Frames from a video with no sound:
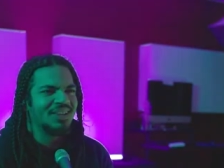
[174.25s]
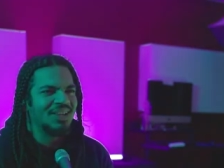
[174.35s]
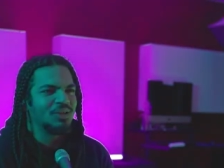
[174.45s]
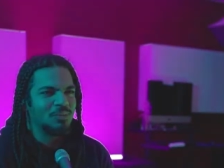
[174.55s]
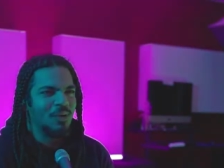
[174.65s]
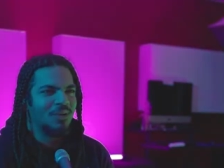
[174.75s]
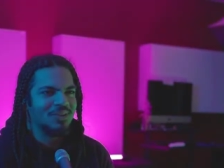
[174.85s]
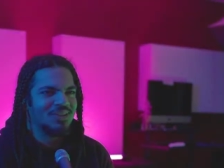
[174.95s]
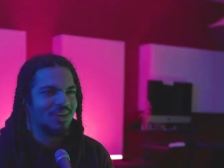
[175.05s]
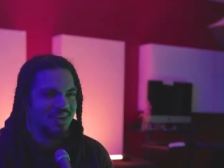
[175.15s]
I think,
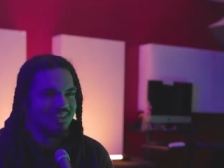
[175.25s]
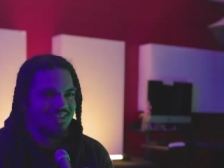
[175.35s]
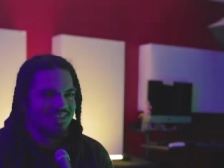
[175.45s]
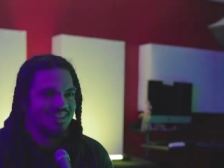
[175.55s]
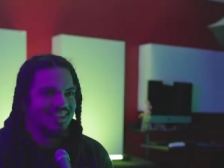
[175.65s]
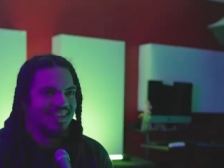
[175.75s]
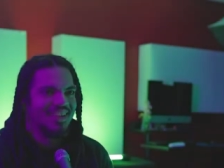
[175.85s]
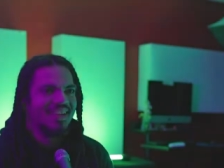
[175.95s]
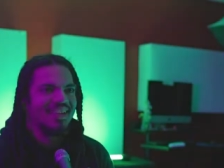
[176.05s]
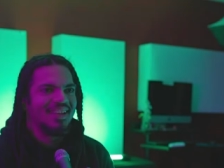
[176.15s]
smoking cigarettes yeah, I think, and I
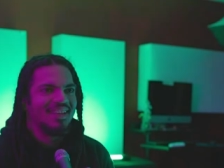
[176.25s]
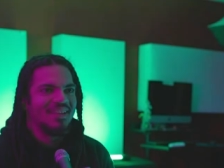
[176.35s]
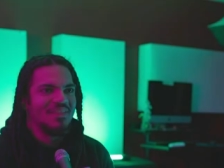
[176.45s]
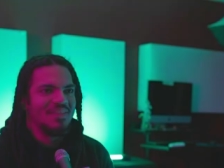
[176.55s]
think Rex was there.